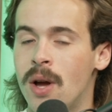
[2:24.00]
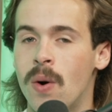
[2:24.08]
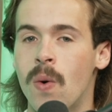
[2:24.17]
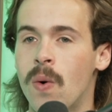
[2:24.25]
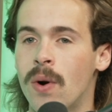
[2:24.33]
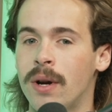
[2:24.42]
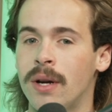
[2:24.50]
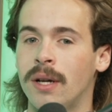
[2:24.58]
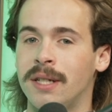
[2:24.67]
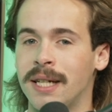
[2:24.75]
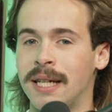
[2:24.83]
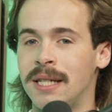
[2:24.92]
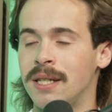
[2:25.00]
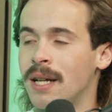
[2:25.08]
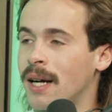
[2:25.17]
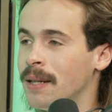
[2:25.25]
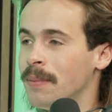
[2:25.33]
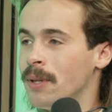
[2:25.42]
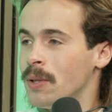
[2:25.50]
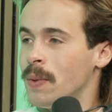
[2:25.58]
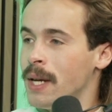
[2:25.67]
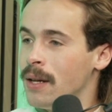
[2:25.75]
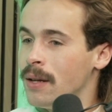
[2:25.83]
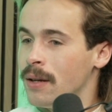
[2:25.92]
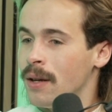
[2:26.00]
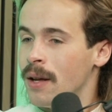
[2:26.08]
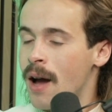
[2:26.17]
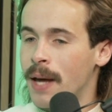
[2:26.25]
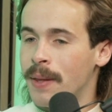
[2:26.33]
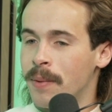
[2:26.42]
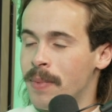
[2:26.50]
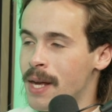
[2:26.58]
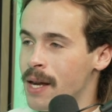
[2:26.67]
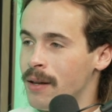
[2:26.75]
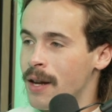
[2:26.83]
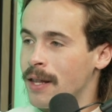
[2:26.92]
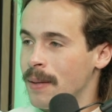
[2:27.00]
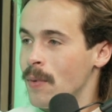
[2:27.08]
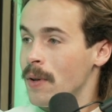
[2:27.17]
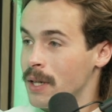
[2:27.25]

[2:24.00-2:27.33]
or because it gets stuck in between either being nothing more than a